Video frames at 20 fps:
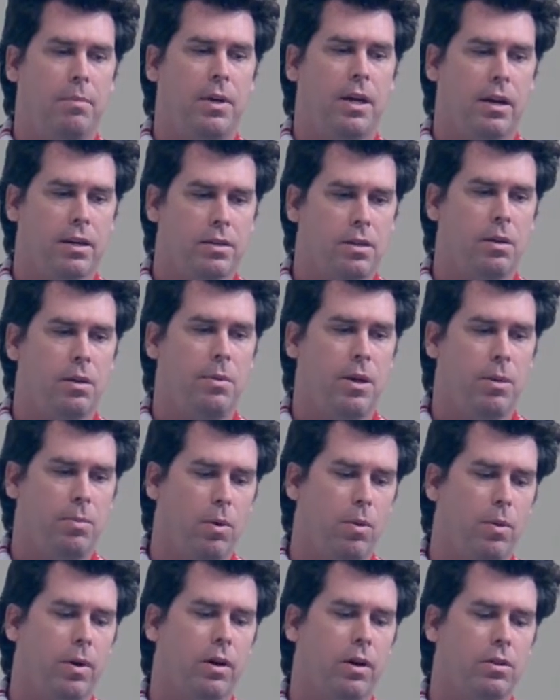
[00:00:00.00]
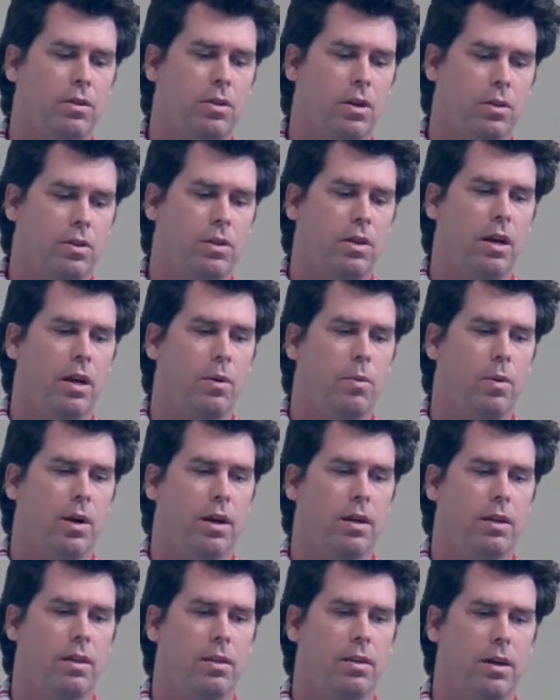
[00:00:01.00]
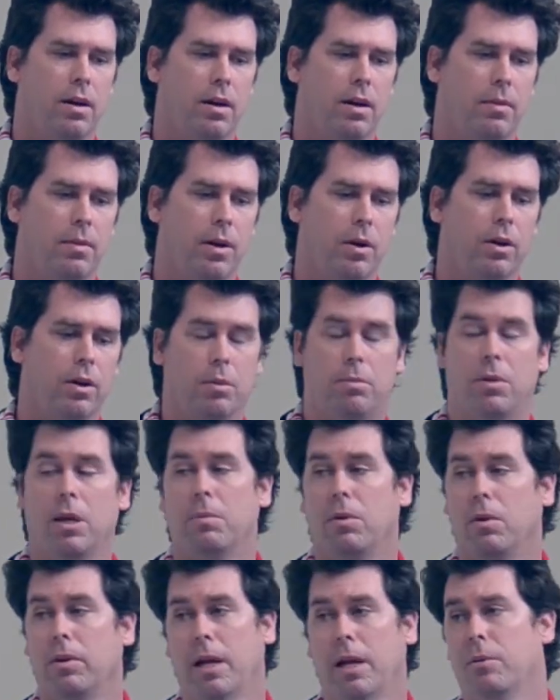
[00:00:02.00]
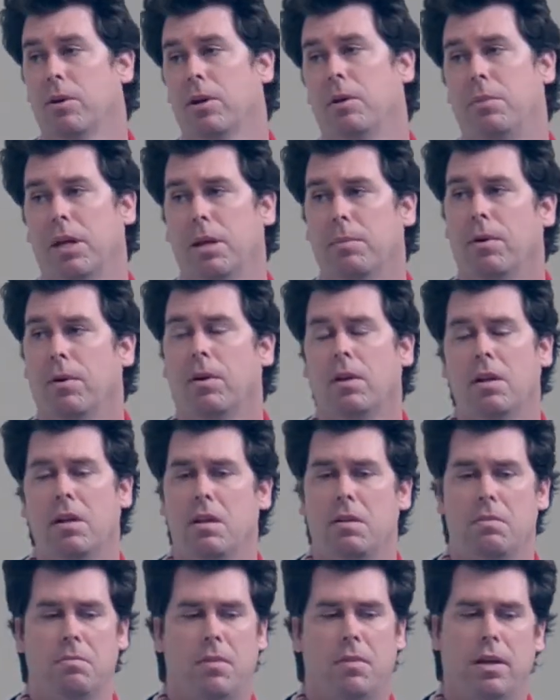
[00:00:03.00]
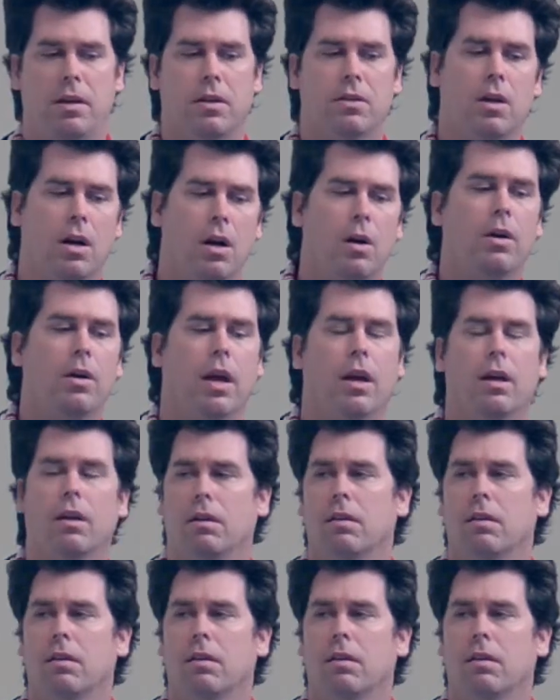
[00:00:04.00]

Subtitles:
because of the people we were associated with, they were good people, neighborhood people. They just said, oh, okay,